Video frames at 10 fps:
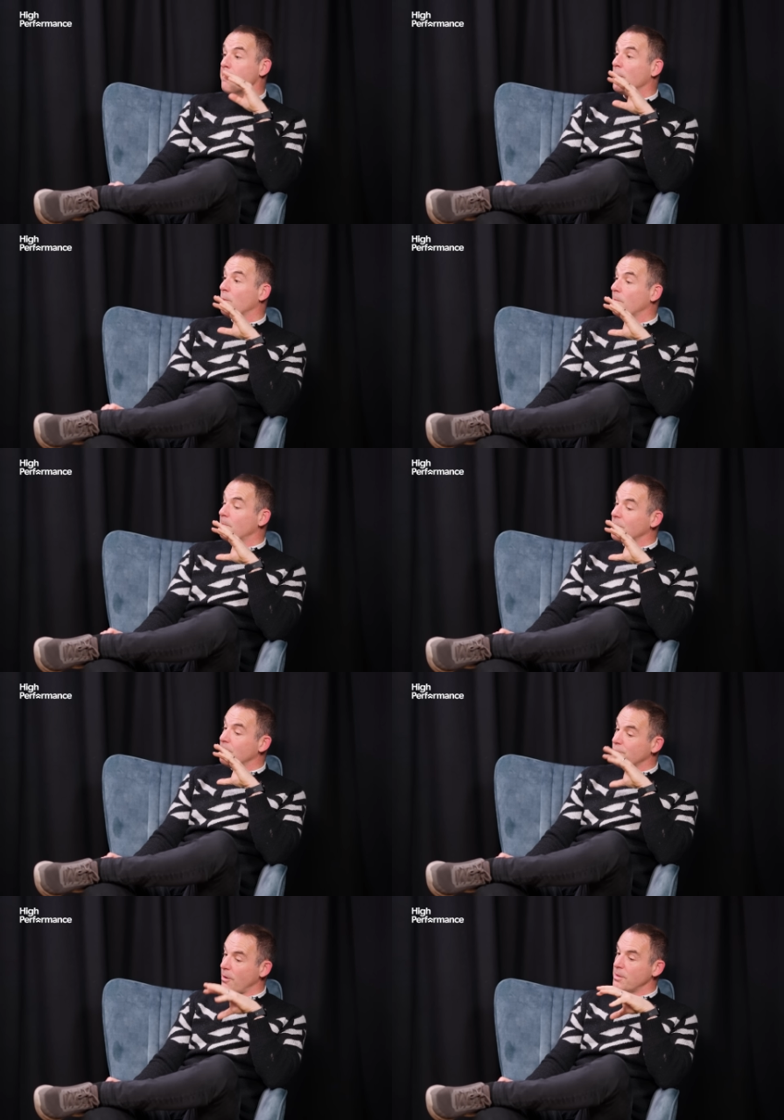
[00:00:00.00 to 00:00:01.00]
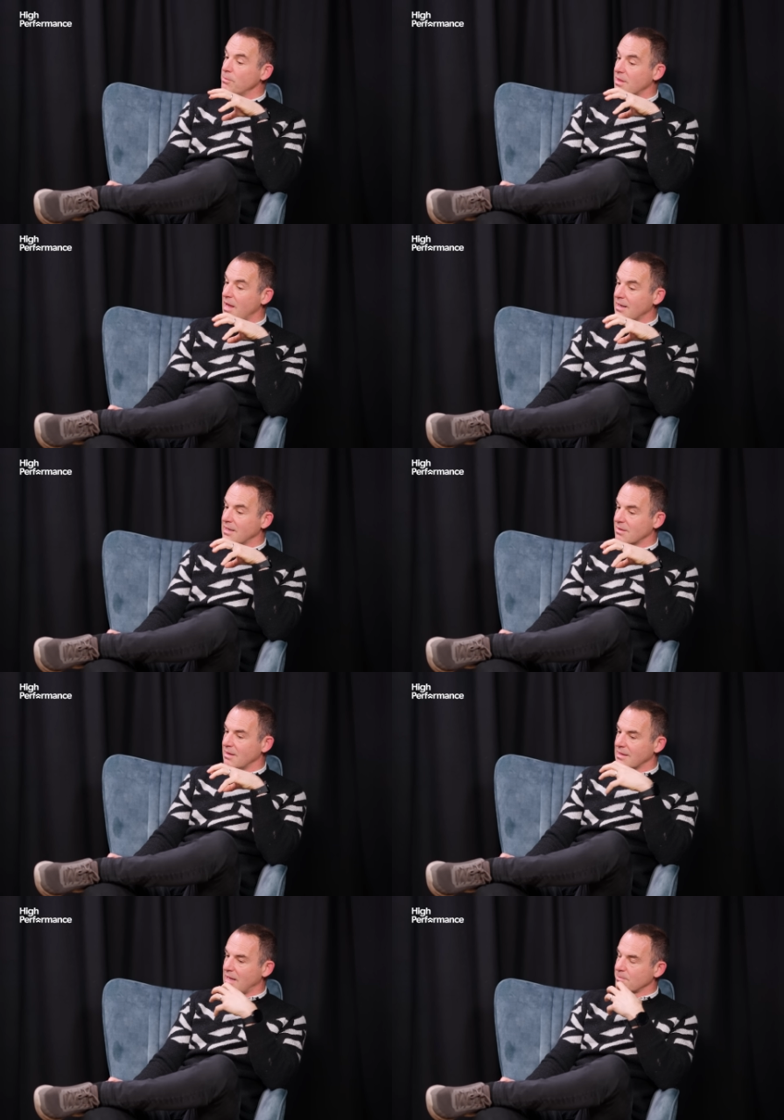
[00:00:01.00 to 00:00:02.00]
But the problem with that is
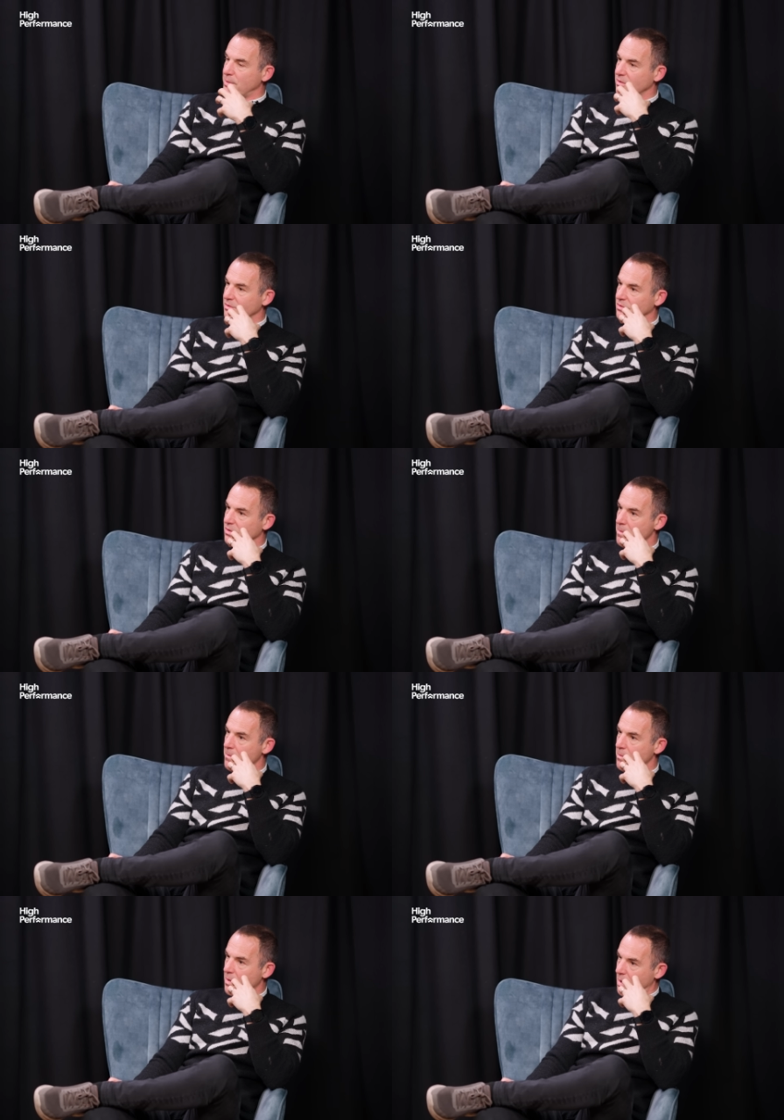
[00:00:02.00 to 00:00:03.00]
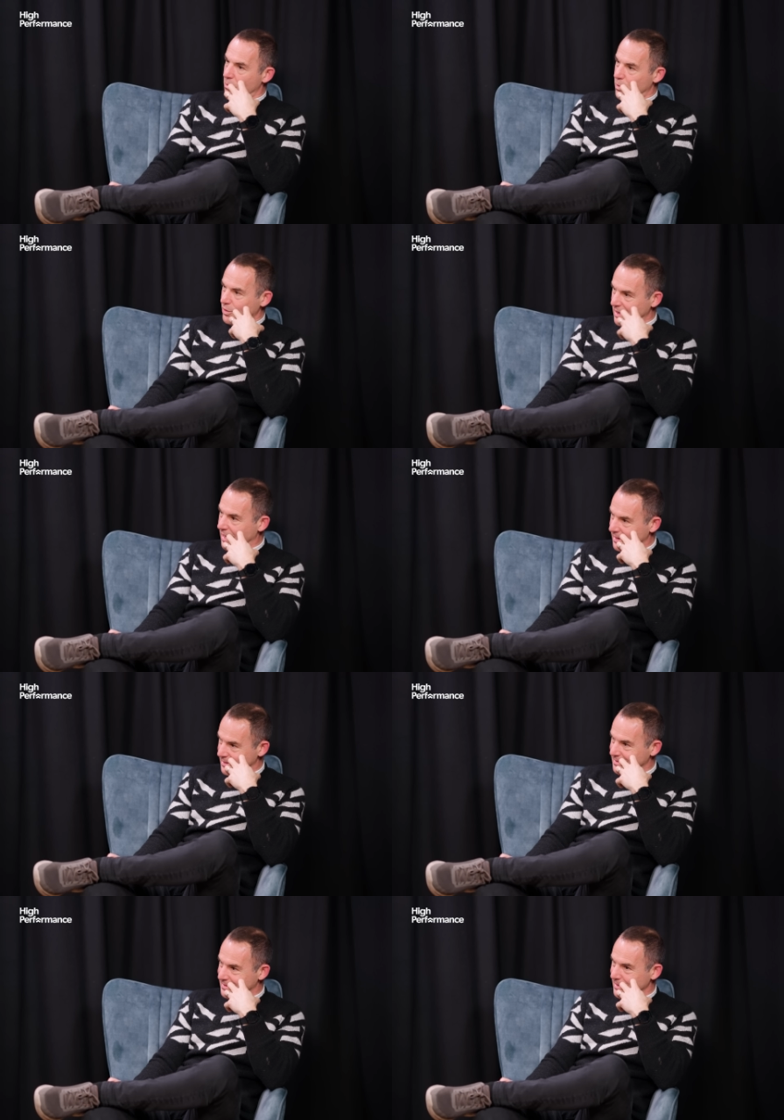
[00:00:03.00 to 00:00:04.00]
that's personal to what I
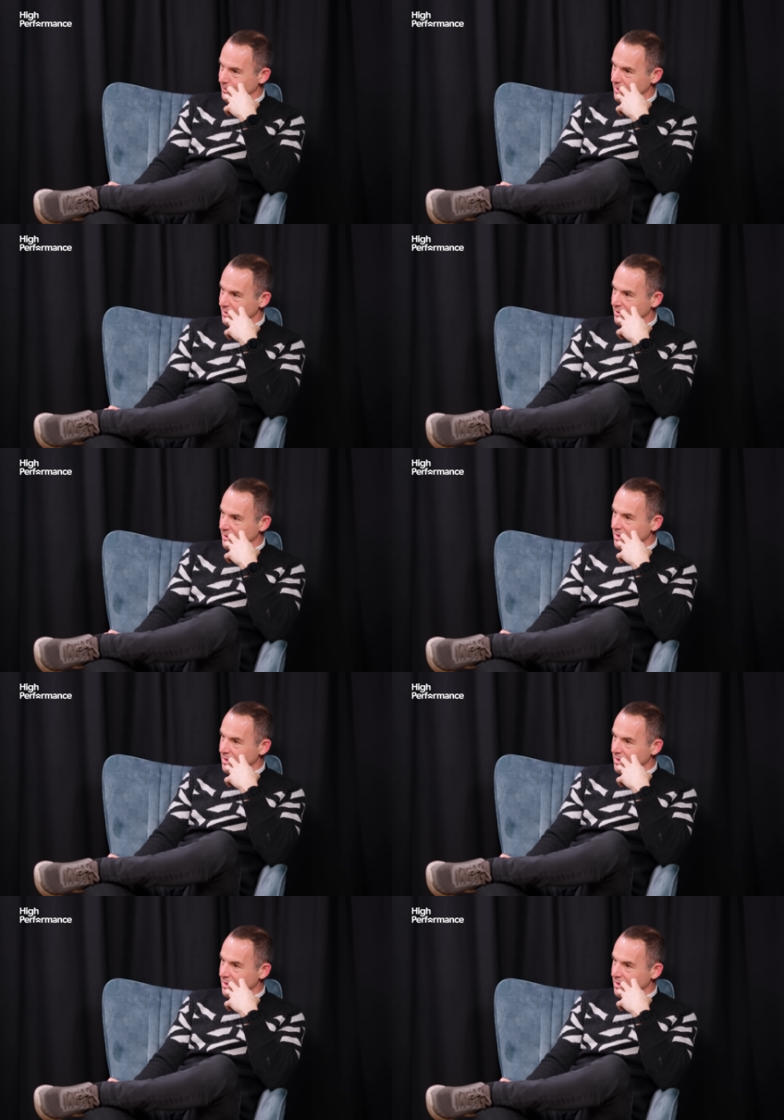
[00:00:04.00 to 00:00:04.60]
deal with.